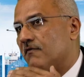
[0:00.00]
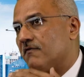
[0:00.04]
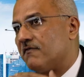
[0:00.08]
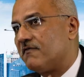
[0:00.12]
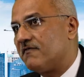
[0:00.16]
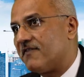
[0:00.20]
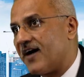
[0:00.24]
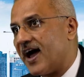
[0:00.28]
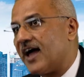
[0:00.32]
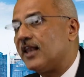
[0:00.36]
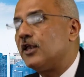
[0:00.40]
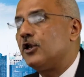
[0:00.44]

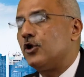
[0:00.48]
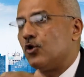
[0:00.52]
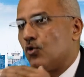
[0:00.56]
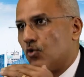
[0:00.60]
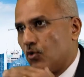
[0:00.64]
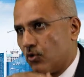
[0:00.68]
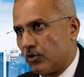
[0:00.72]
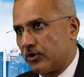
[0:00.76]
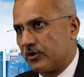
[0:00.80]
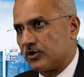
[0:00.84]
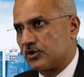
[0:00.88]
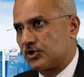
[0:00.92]

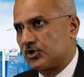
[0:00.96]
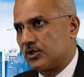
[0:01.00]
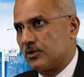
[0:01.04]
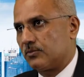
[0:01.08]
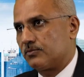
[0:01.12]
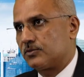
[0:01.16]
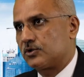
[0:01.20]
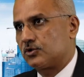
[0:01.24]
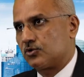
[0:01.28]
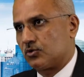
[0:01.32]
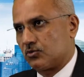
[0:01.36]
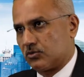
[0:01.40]
value ownership.
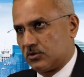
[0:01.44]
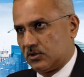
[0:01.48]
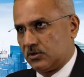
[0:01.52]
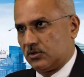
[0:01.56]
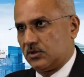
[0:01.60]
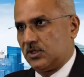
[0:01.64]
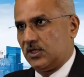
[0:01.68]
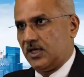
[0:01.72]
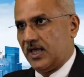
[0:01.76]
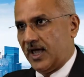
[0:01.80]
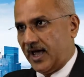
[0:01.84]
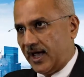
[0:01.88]
So
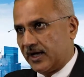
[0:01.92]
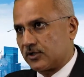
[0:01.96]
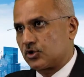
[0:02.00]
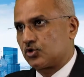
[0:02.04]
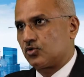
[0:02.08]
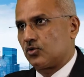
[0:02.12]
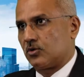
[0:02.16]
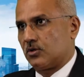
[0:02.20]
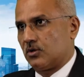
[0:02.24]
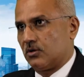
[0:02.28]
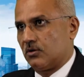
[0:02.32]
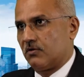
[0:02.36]
the
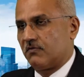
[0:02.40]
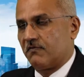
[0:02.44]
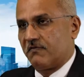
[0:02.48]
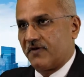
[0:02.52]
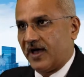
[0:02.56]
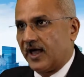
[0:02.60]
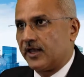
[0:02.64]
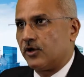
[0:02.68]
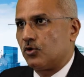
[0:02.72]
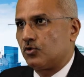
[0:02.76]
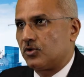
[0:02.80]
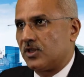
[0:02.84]
actual
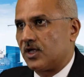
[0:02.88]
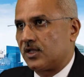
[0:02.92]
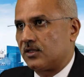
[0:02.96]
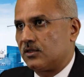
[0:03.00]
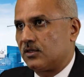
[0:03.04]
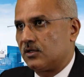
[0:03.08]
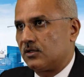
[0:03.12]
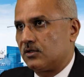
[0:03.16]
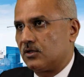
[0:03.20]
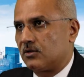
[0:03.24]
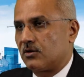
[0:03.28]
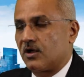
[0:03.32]
value that
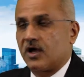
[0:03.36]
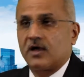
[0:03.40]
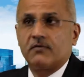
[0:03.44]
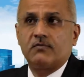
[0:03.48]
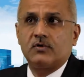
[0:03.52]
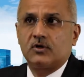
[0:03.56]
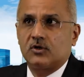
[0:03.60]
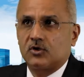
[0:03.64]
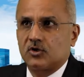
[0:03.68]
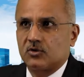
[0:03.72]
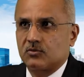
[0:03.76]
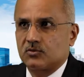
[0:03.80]
they derive
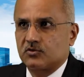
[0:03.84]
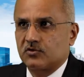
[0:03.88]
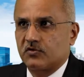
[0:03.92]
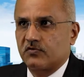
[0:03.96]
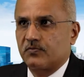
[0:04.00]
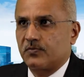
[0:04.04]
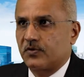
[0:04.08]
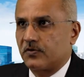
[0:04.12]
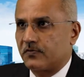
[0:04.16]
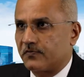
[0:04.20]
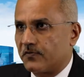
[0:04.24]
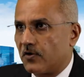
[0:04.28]
in terms
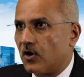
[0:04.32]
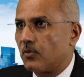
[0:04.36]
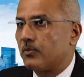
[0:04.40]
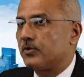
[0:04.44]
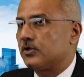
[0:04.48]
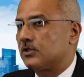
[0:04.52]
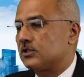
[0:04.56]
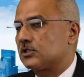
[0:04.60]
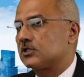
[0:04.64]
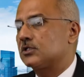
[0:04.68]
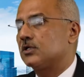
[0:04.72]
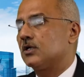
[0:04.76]
of
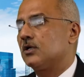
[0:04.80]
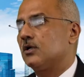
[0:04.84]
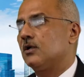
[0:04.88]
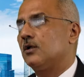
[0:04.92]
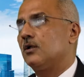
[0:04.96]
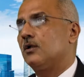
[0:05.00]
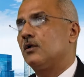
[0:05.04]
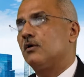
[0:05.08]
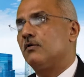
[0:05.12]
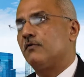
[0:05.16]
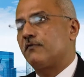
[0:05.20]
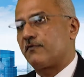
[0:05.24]
performance
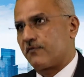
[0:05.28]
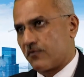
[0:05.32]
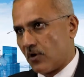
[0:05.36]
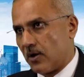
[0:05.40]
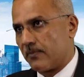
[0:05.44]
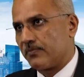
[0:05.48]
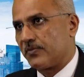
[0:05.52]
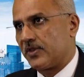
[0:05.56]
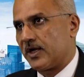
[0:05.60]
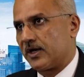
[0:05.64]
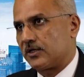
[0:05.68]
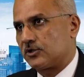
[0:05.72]

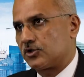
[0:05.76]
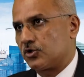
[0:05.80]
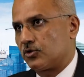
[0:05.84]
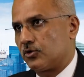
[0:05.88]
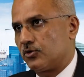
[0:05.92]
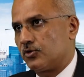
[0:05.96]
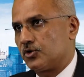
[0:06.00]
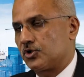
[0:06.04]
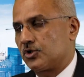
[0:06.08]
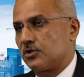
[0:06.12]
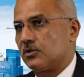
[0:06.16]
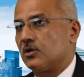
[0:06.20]
from that
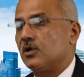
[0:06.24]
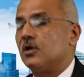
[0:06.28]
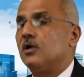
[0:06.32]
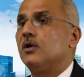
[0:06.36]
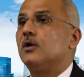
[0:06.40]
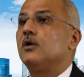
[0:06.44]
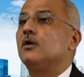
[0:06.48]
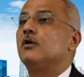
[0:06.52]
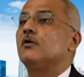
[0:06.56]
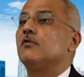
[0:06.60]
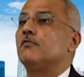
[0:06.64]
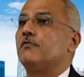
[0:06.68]
solution.
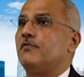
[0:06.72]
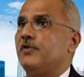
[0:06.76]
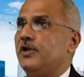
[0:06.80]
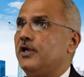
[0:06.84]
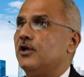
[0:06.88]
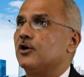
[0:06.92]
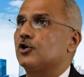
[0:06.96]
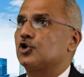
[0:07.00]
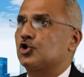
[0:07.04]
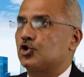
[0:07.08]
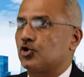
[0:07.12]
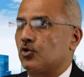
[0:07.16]

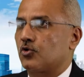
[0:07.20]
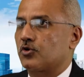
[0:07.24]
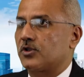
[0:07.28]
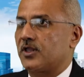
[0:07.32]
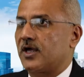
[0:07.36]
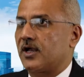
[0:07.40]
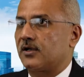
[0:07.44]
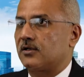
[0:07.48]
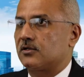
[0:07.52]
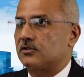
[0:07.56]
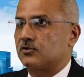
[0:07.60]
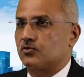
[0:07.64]
We assure
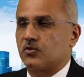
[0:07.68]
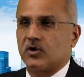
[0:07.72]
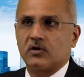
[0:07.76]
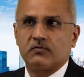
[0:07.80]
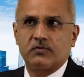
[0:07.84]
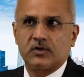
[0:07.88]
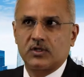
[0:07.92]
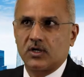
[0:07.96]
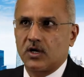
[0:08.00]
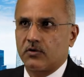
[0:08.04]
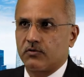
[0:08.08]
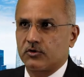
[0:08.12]
that as well.
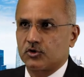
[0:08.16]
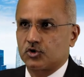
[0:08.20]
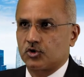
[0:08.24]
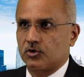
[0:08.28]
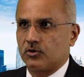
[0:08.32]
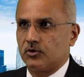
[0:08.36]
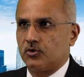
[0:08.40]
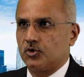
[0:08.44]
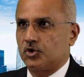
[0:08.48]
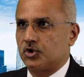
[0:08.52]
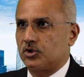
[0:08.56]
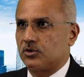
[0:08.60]
With our
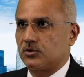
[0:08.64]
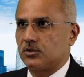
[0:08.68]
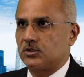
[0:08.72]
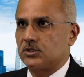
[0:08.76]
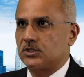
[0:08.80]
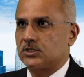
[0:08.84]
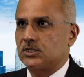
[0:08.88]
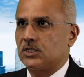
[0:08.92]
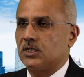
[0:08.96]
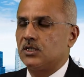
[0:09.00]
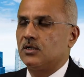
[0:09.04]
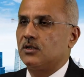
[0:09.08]

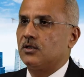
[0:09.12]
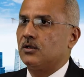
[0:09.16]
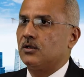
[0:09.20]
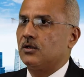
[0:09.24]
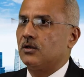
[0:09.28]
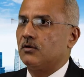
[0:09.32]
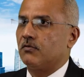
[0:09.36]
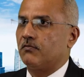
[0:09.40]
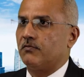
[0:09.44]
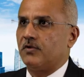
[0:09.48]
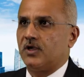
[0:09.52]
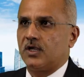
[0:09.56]
solutions,
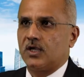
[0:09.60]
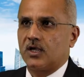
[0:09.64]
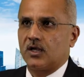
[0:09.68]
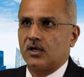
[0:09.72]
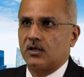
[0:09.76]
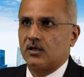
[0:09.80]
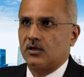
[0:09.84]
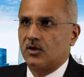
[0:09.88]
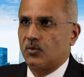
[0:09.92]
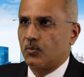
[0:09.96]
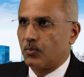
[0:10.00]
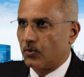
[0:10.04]
we
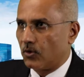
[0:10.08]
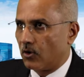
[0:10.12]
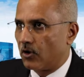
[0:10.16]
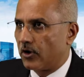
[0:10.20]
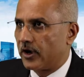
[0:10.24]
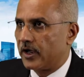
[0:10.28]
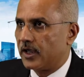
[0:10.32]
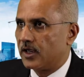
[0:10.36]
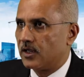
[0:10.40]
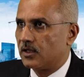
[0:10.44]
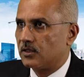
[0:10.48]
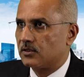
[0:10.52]
can
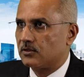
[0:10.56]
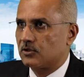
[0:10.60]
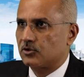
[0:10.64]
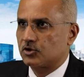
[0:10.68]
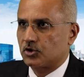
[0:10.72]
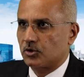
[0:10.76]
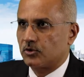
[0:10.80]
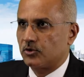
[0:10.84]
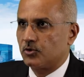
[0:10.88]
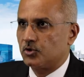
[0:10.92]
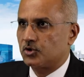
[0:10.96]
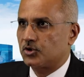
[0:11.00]
deploy the
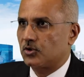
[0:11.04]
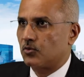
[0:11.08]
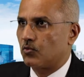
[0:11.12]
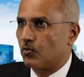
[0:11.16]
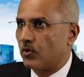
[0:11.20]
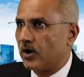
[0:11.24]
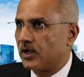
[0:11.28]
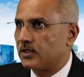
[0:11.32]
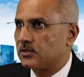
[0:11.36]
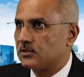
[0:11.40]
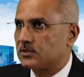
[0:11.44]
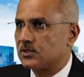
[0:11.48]
solution
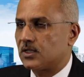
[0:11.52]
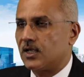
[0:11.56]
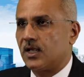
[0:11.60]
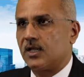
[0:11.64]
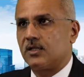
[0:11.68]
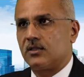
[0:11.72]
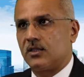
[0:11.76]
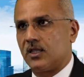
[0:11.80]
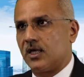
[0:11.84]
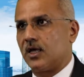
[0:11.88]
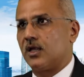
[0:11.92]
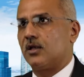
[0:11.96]
once
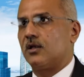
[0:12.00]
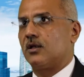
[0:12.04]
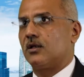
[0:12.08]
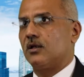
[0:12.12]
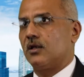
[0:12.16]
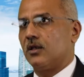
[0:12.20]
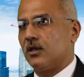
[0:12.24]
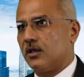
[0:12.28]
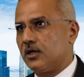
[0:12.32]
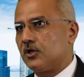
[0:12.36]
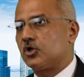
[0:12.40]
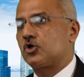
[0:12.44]
and then
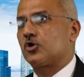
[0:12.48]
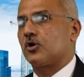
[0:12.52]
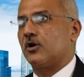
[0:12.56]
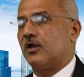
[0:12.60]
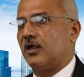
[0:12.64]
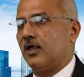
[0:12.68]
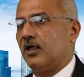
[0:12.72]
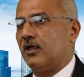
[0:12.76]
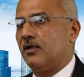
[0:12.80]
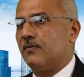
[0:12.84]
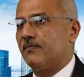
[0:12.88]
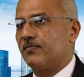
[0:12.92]

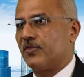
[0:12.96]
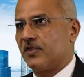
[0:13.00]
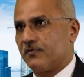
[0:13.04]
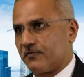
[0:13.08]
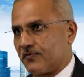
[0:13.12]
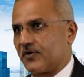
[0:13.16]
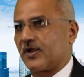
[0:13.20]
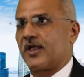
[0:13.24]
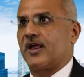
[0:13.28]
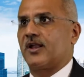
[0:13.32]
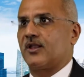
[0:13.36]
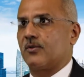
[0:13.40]
literally
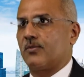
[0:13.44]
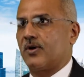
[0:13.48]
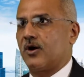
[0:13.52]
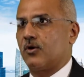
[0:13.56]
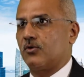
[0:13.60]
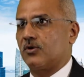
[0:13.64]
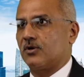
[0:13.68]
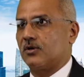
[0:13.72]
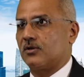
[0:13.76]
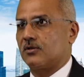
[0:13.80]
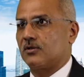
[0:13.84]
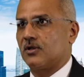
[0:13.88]
forget
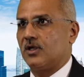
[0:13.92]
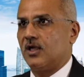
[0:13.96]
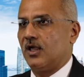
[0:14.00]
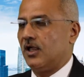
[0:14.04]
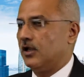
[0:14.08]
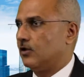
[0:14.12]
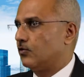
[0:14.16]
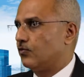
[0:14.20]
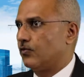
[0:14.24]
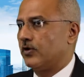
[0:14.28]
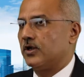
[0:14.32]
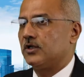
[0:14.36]
about it.
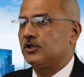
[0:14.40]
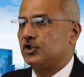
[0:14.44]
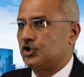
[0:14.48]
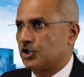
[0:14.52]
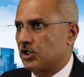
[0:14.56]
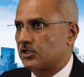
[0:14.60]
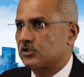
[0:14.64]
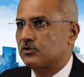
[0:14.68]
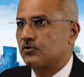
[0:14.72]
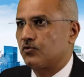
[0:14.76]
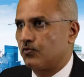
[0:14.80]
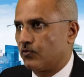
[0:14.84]
It will
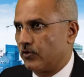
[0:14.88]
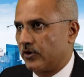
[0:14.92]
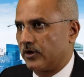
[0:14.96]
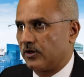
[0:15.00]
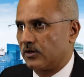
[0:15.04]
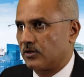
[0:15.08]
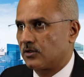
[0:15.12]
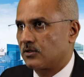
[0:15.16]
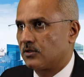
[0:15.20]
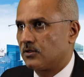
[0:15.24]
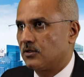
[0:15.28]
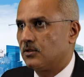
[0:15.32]
just
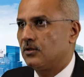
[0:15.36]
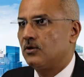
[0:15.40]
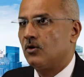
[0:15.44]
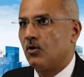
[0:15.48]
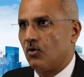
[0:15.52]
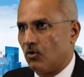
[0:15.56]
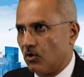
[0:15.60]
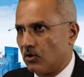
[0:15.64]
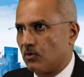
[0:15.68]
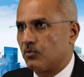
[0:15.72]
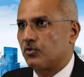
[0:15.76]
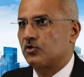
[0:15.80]
work
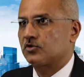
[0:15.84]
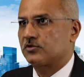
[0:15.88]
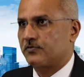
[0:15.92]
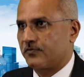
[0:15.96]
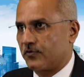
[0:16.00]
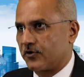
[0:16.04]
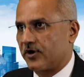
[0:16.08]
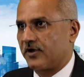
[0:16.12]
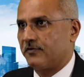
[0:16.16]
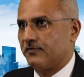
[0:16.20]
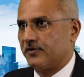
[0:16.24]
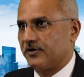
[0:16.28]
almost
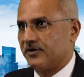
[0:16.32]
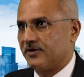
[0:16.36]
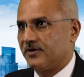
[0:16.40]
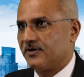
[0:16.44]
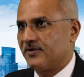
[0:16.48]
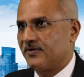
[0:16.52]
forever.